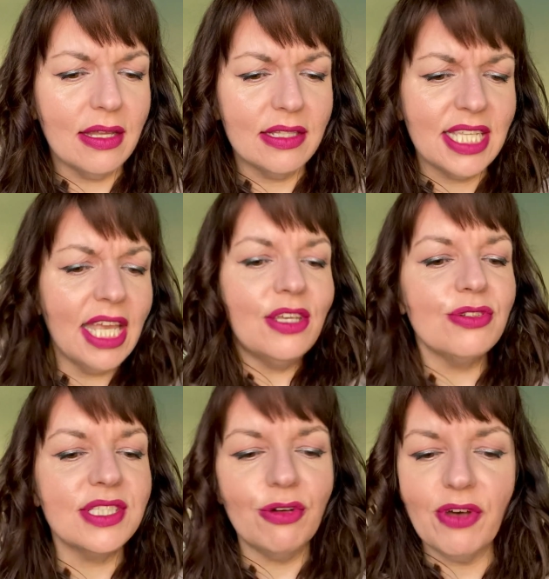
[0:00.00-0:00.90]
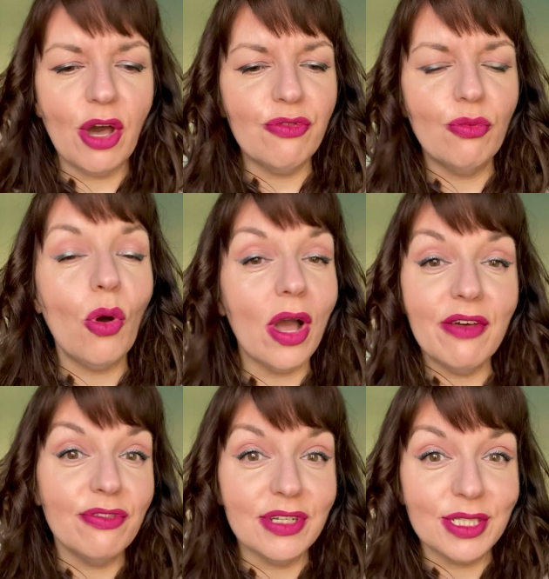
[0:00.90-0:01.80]
take yourself out of
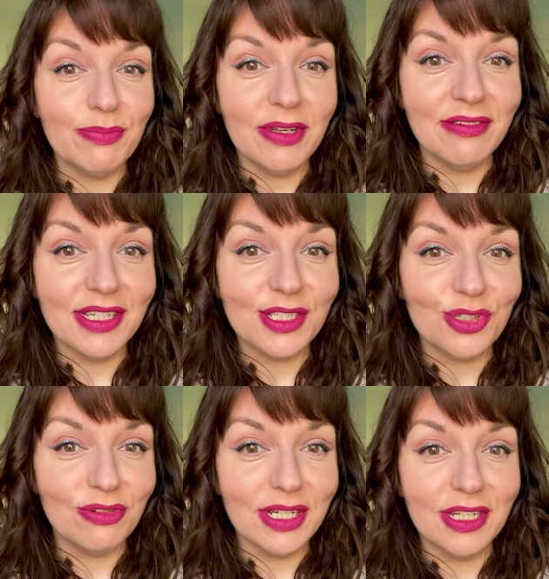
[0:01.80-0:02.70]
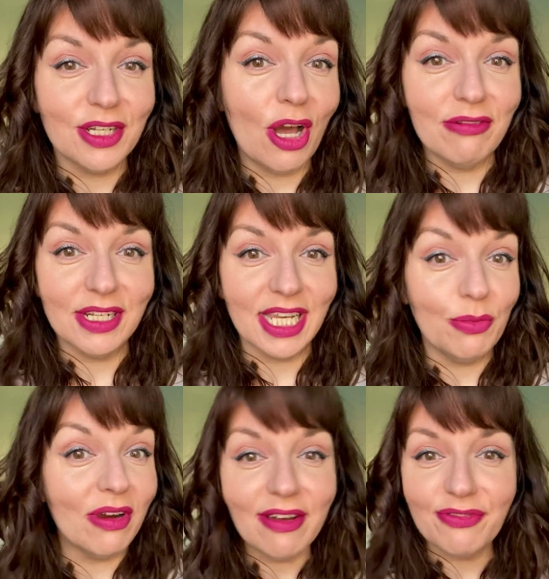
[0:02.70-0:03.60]
whatever experience you're in currently,
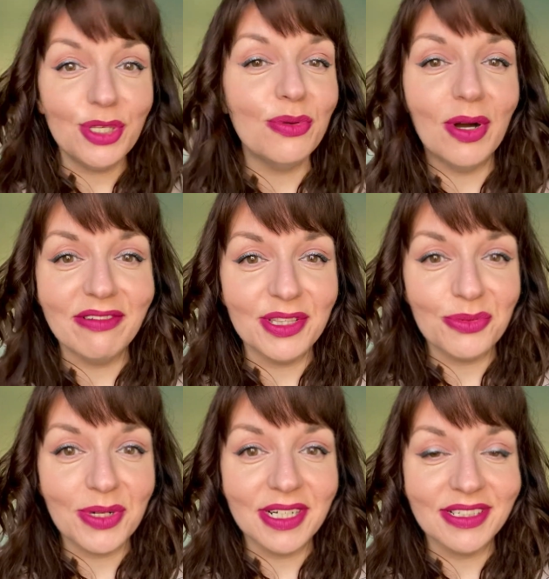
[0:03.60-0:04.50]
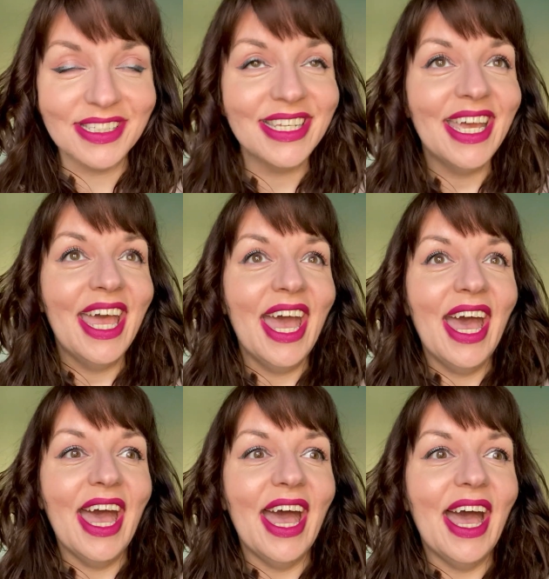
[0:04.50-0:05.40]
wherever you are in the world,
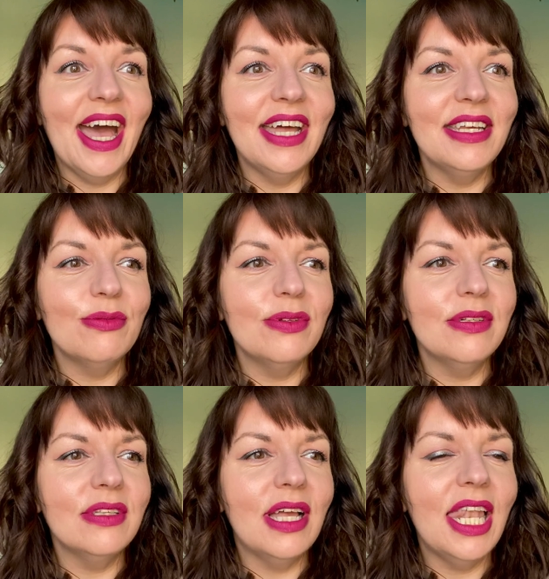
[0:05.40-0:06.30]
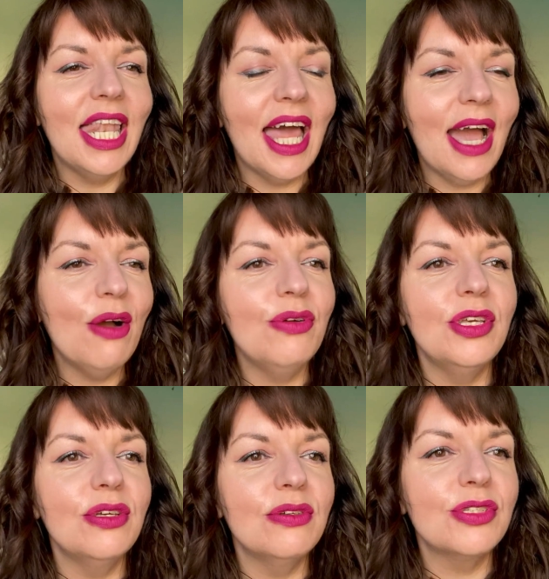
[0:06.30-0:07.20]
and it will allow
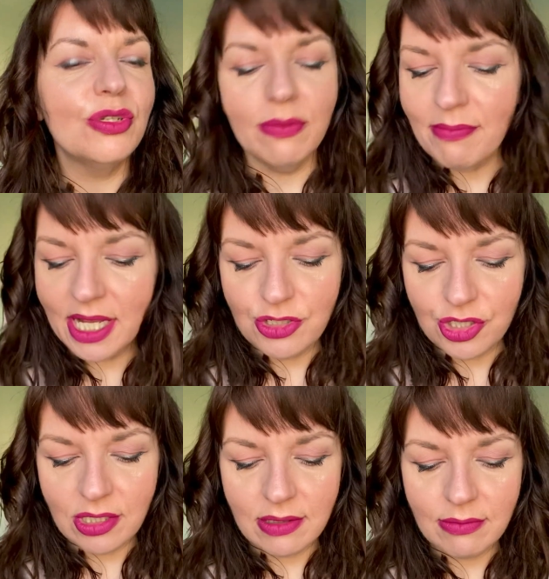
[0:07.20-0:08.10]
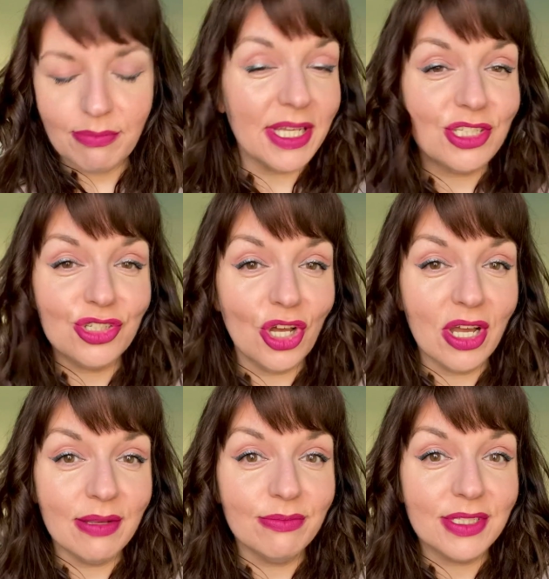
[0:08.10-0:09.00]
you to imagine better
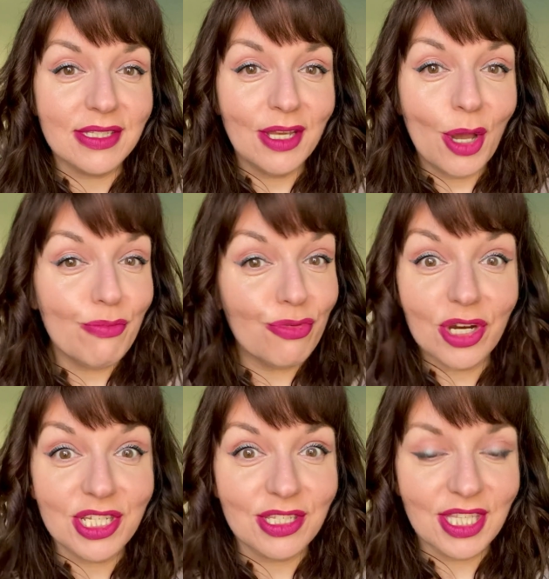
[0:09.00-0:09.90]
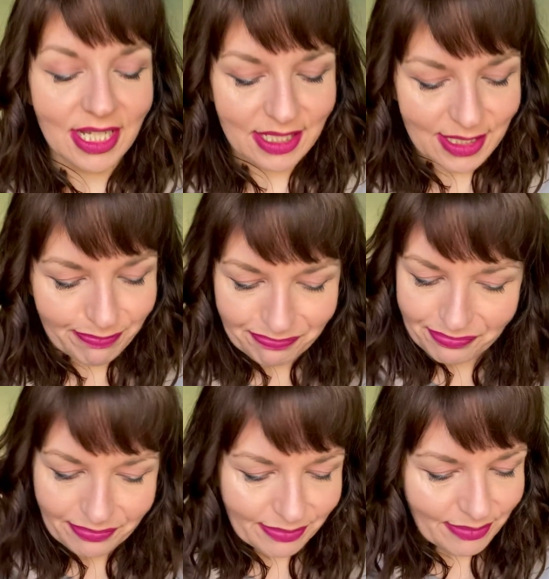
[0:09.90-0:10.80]
times, brighter things.
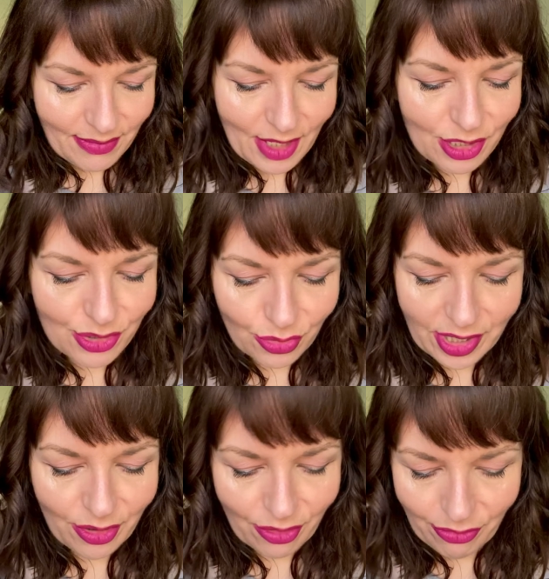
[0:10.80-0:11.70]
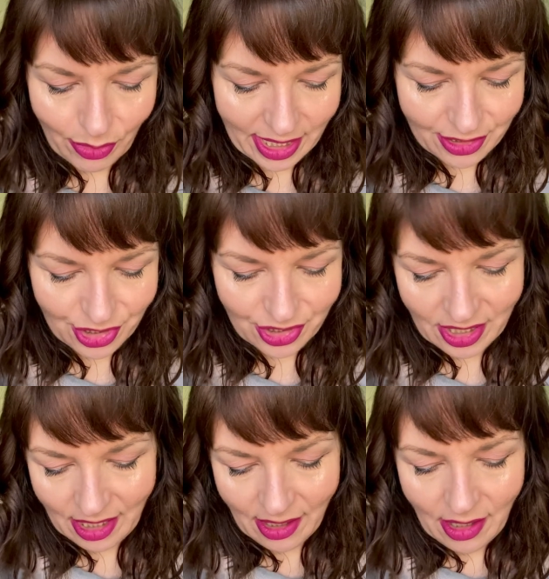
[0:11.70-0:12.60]
Talking of which,
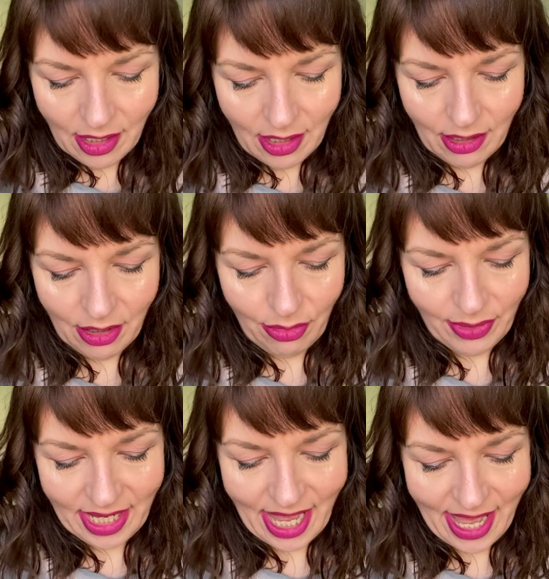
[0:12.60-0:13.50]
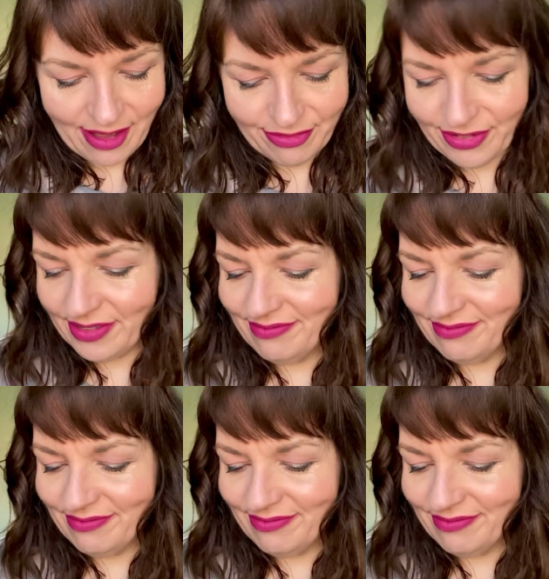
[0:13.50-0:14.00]
we have